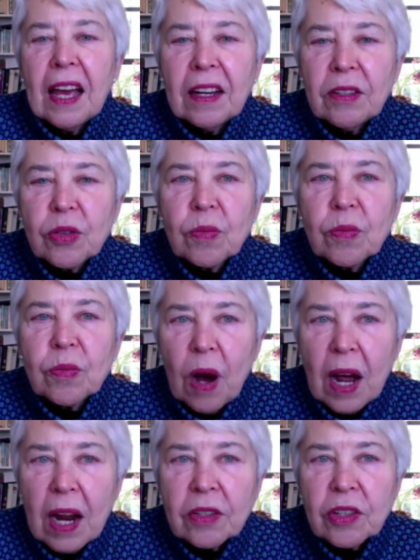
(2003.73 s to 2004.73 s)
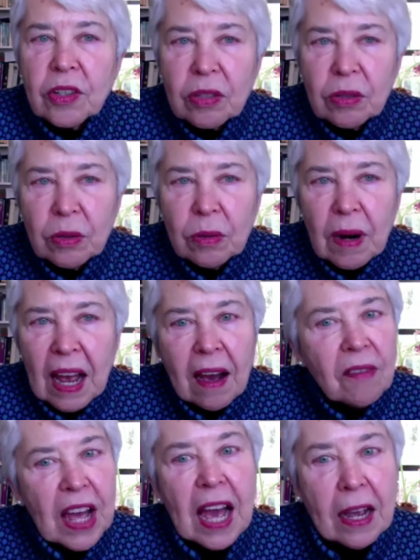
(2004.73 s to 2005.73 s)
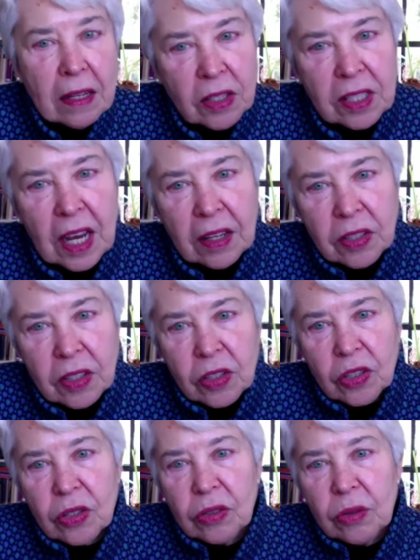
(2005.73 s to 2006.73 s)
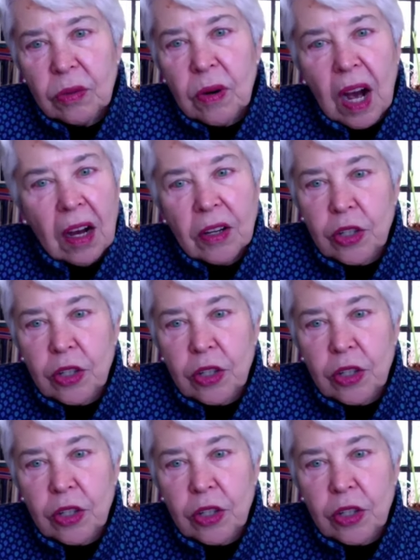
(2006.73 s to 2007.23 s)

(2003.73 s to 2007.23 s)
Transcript: and want to have access to uh,